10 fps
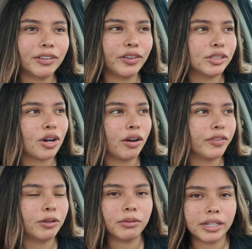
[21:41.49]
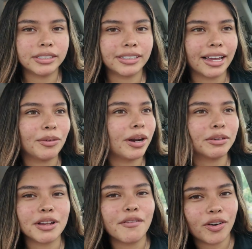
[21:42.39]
to Phil's Coffee was like when I was a